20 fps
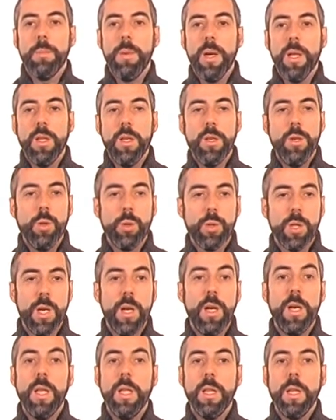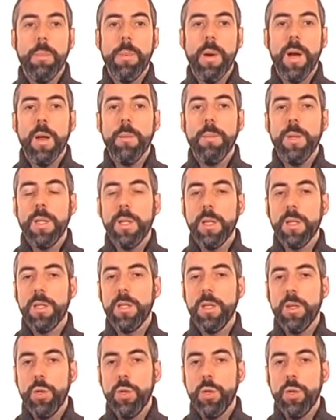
by the user in the parameters